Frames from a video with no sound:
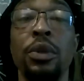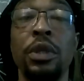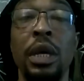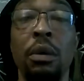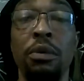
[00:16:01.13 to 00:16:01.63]

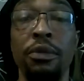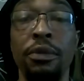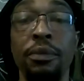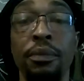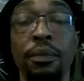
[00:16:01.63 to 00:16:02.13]
self.
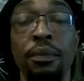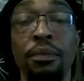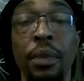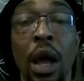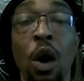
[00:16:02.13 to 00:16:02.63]

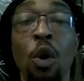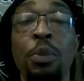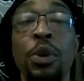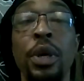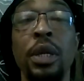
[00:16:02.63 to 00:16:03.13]
I
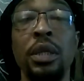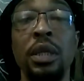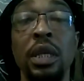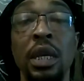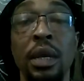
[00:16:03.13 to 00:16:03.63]
hope you can
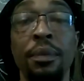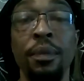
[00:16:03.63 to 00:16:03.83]
see it.